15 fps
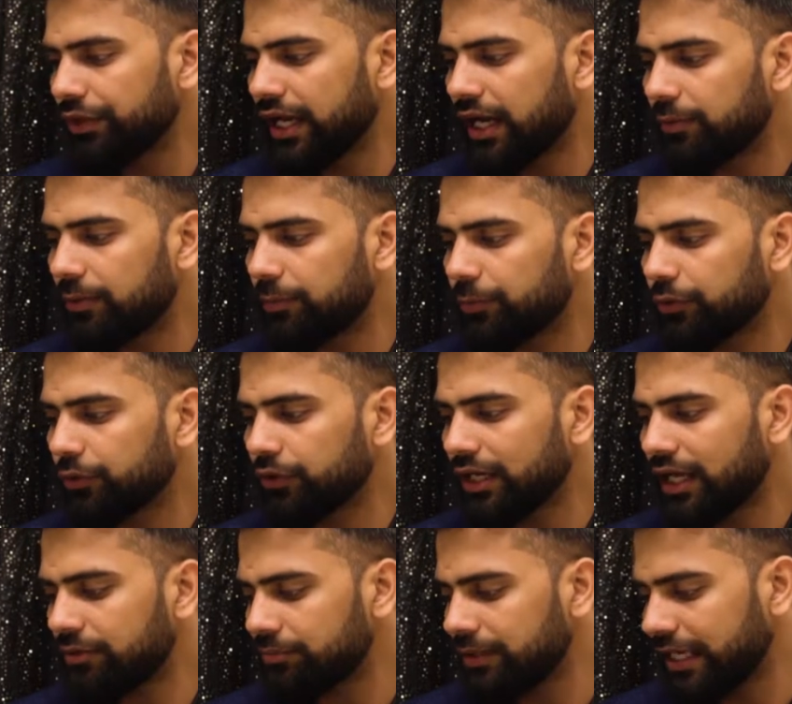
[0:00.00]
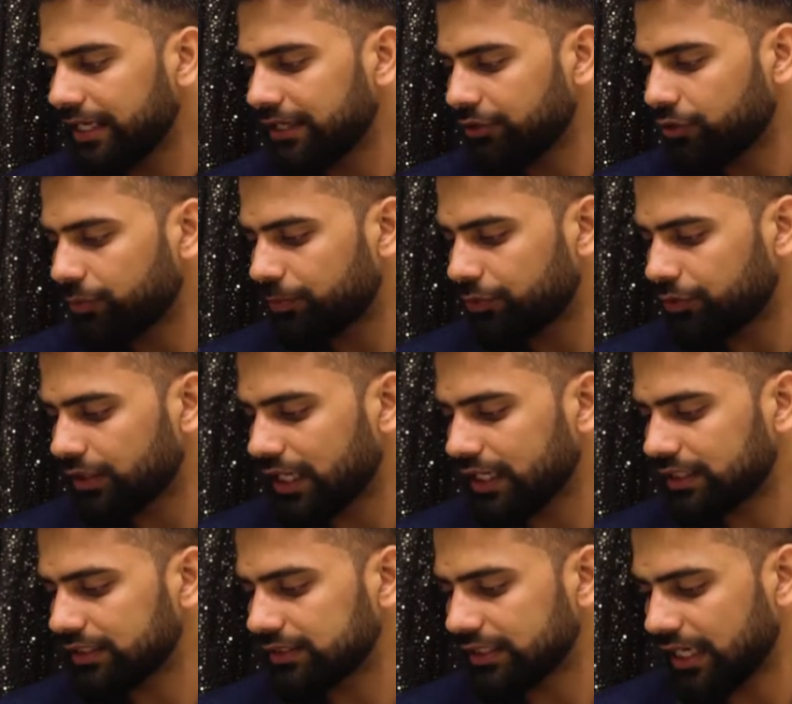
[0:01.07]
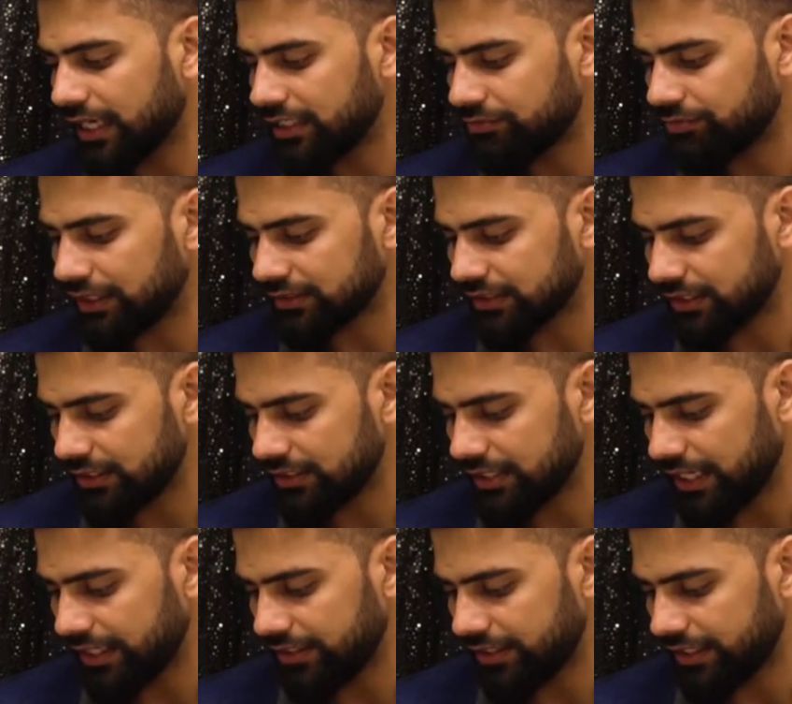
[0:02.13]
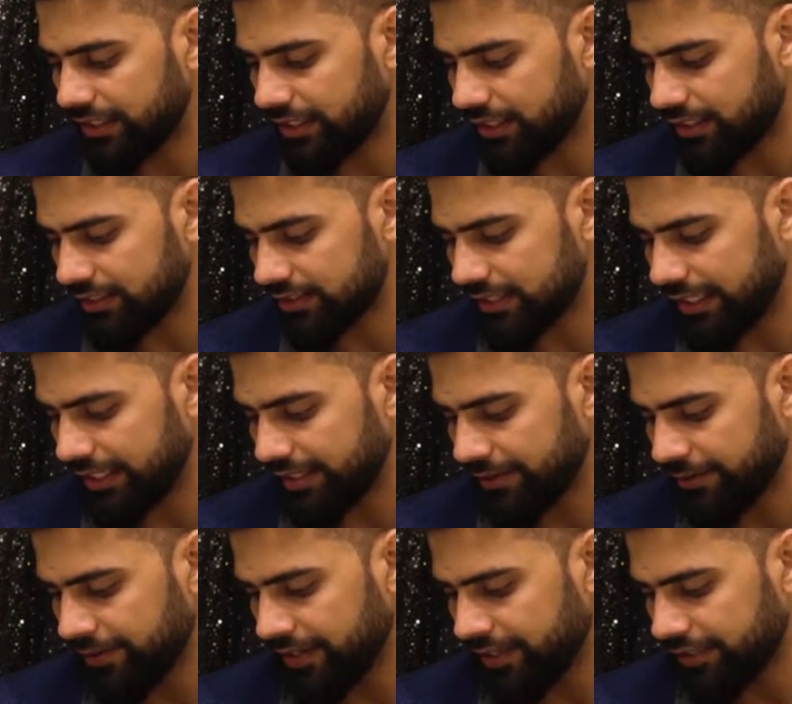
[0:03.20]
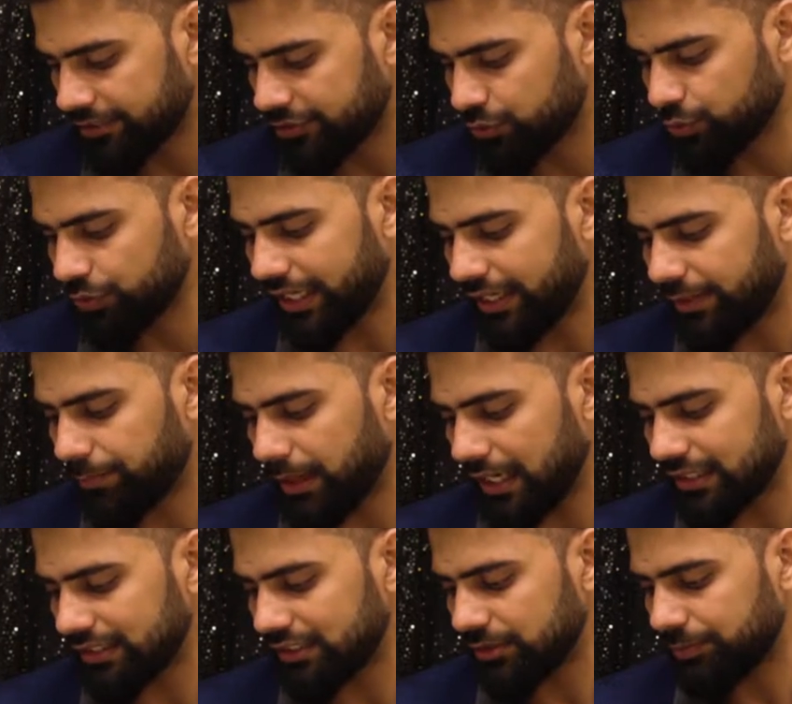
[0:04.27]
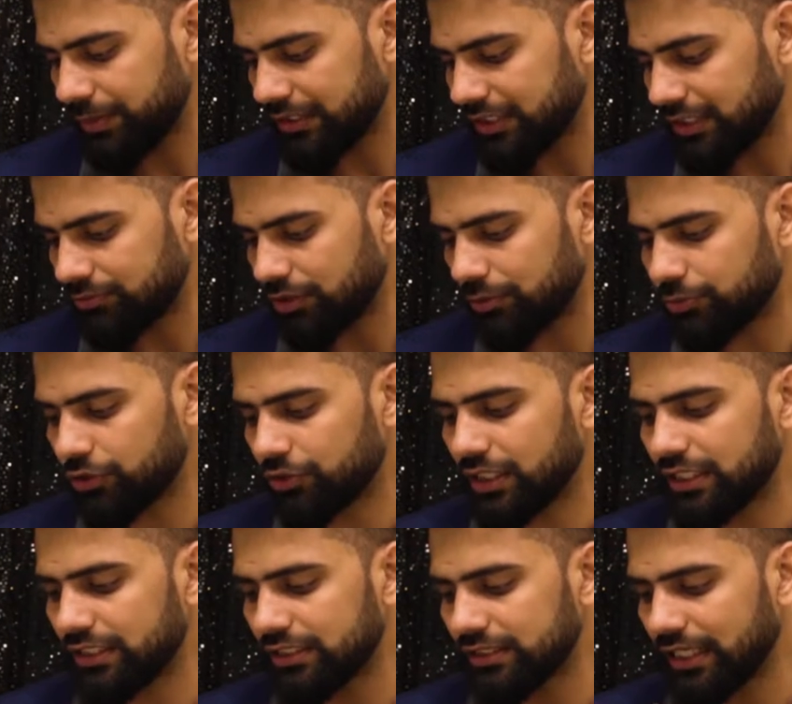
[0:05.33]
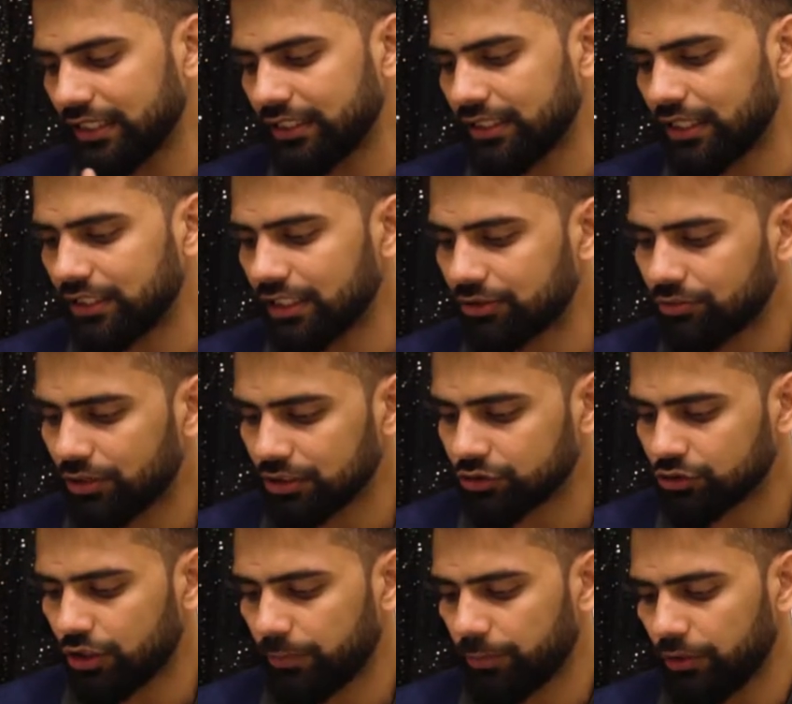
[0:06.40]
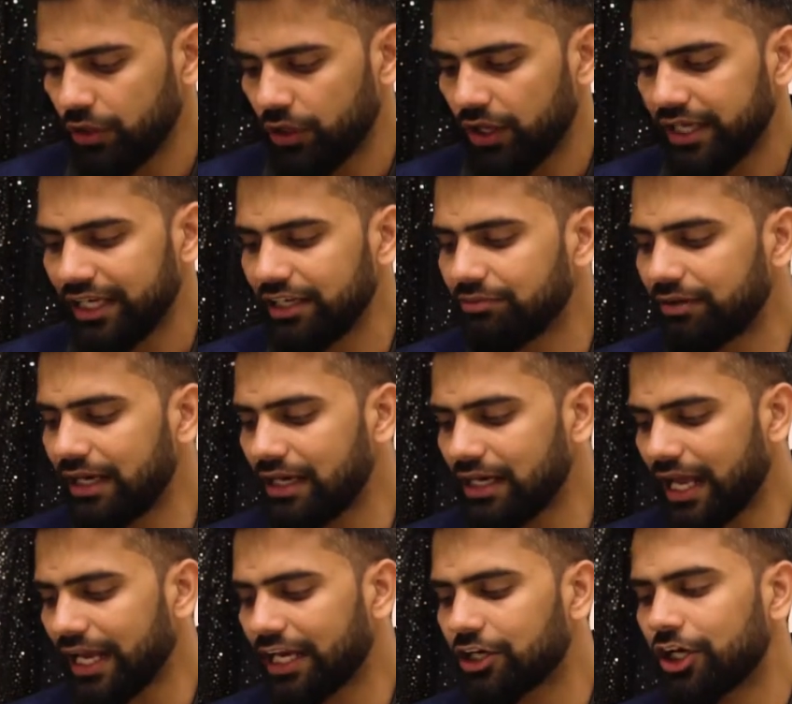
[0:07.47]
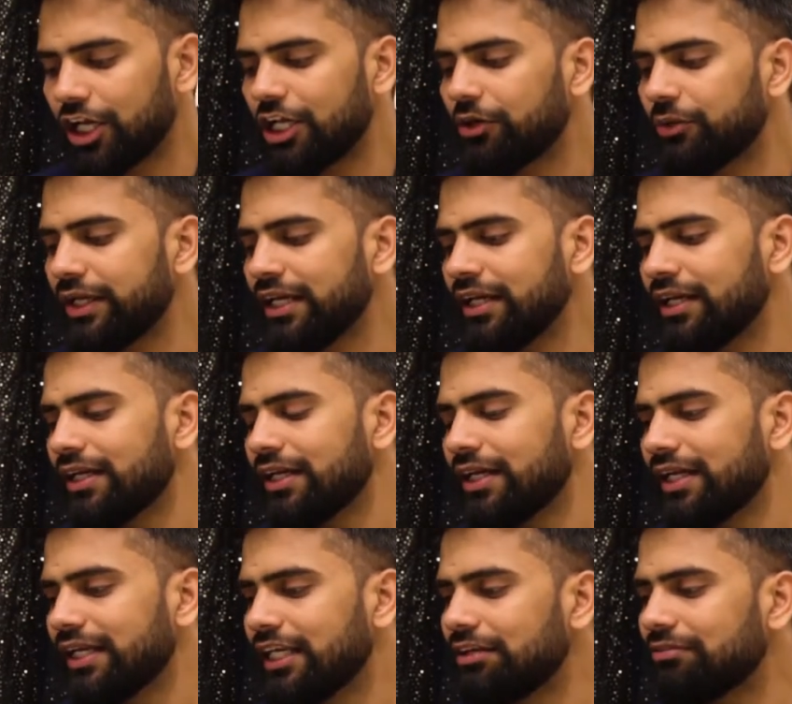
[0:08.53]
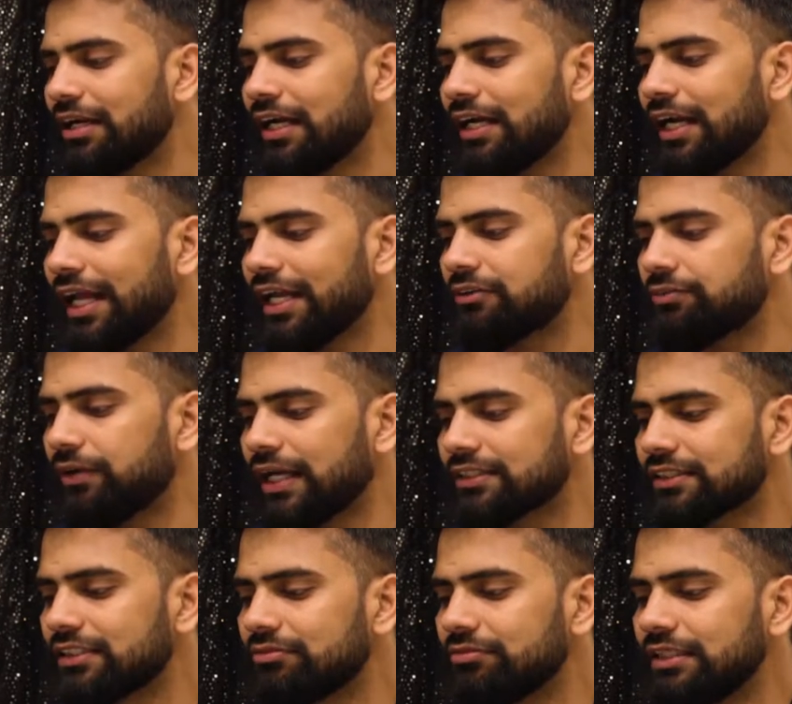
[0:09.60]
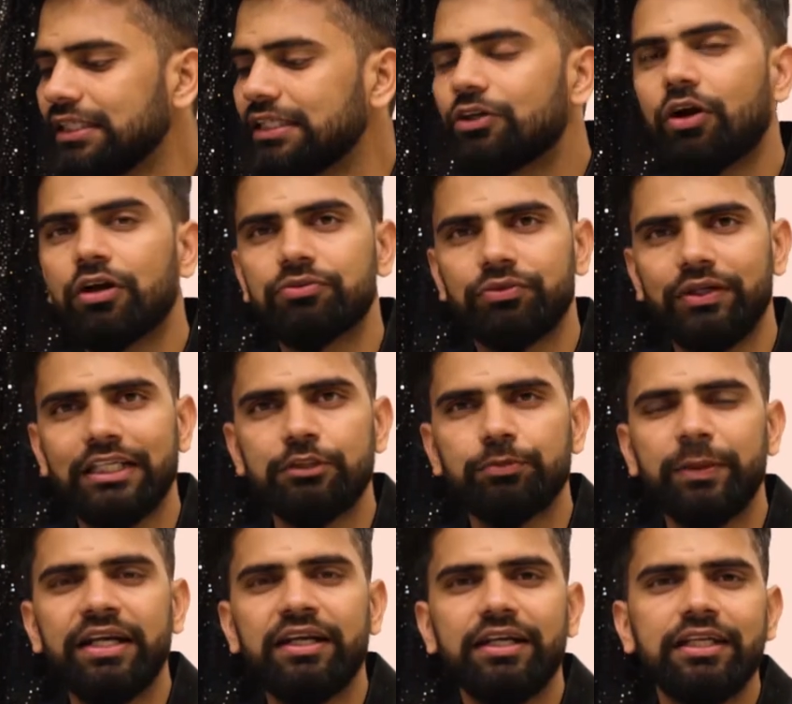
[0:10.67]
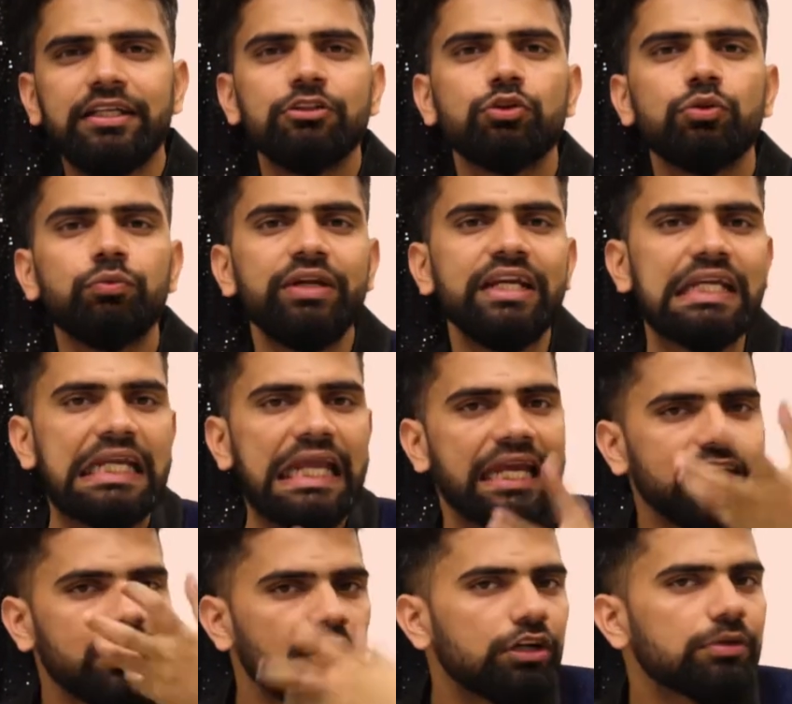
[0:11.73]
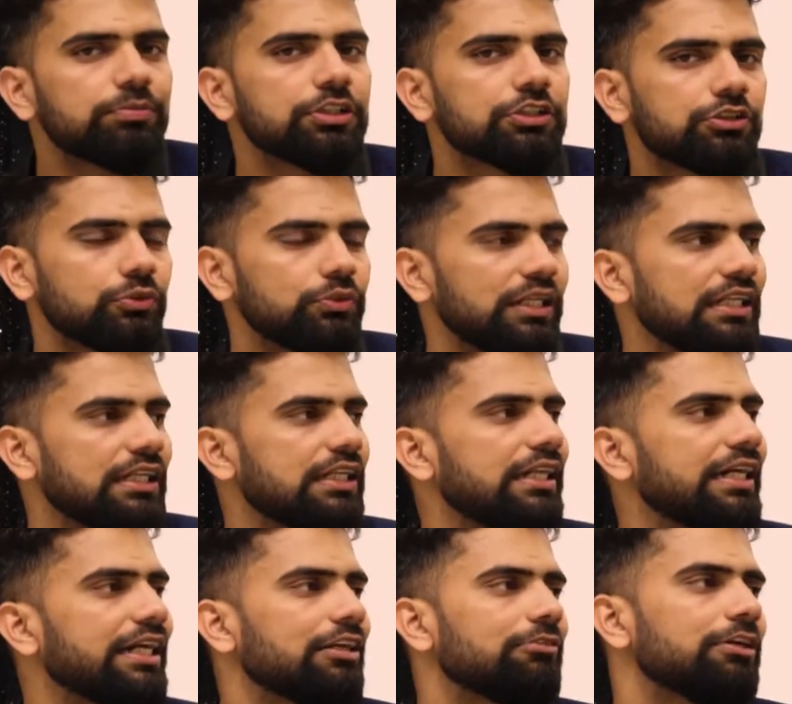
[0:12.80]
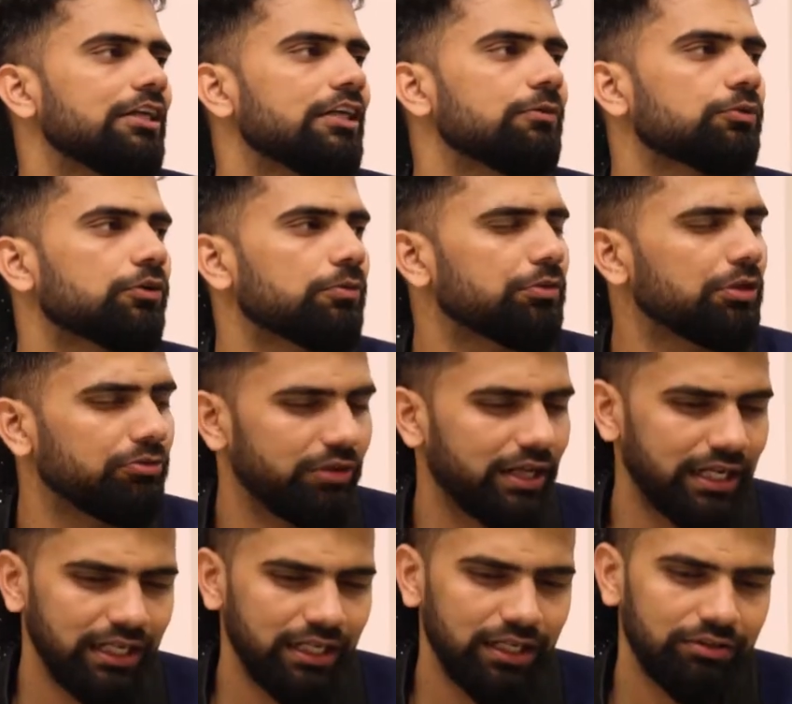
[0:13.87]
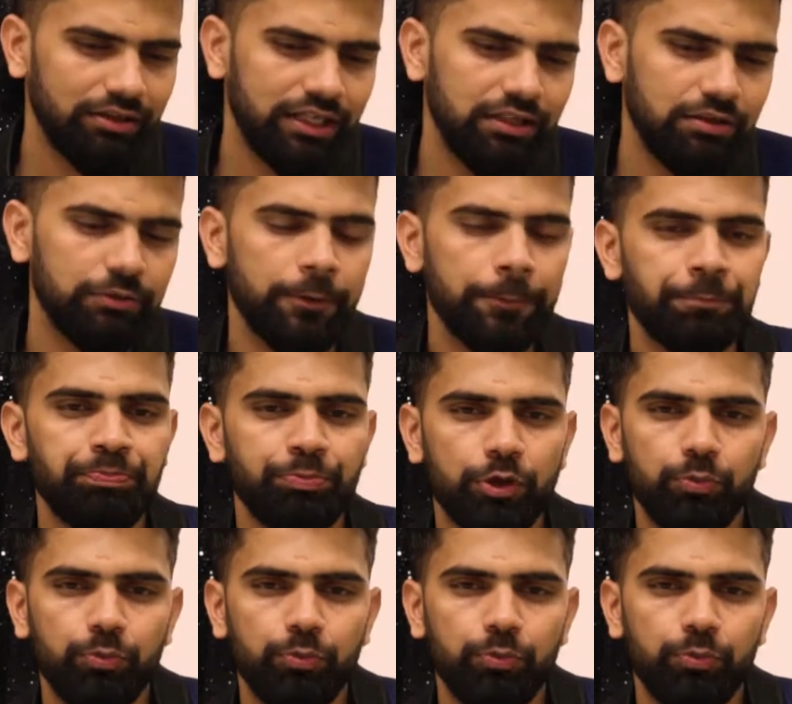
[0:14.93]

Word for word: We have a program like, you know, product design, fashion design, interior design, student participation for product design and other workshop, event like Halloween, event like fashion week or face painting. So we take care of the student creativity from the very